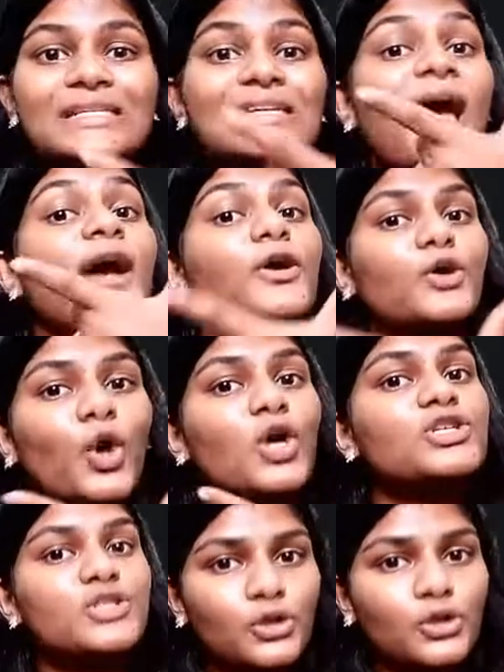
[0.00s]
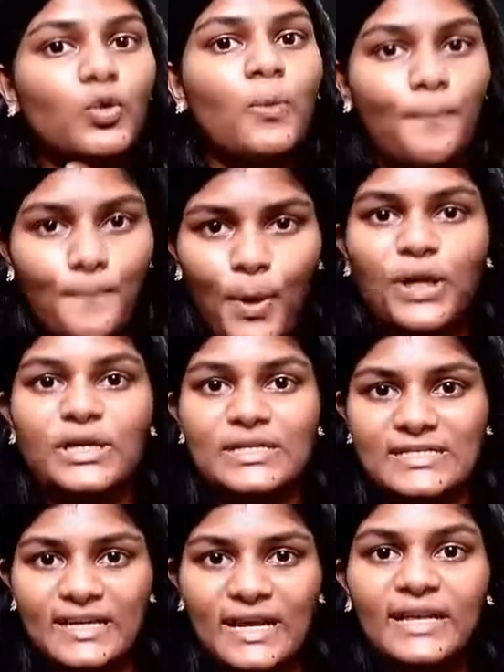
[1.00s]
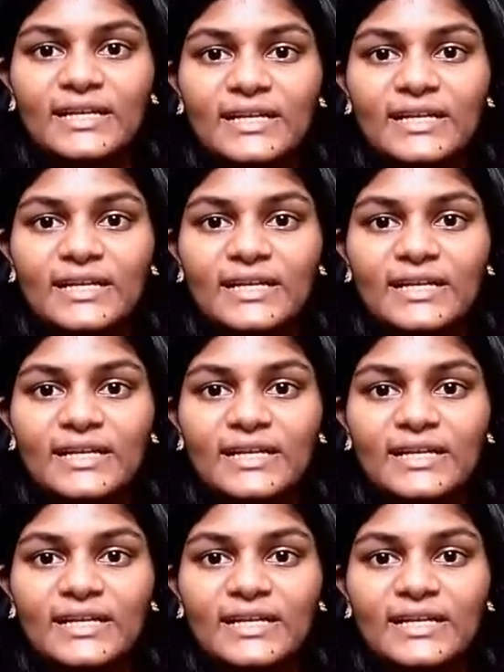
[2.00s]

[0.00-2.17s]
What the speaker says: across 2 points, right?